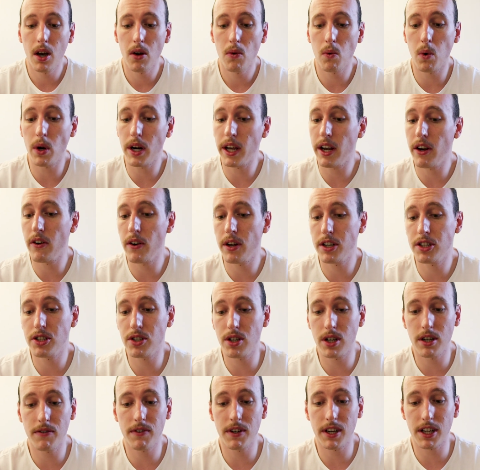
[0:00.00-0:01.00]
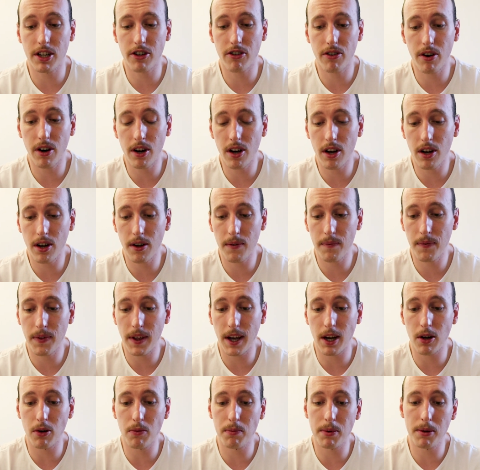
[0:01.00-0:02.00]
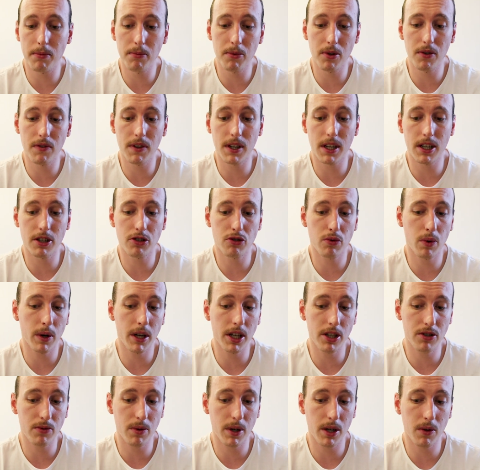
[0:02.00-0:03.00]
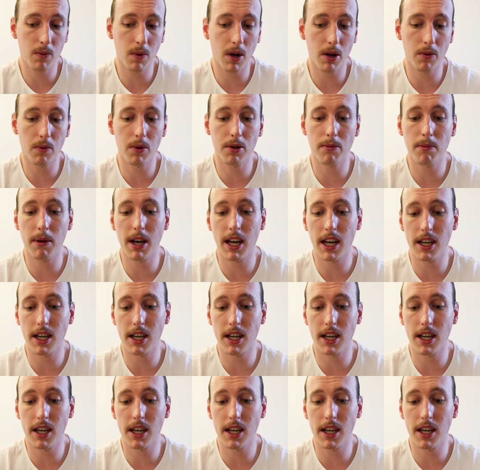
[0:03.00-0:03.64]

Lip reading: What area do you live in? Accra. I will be moving in 2021 with my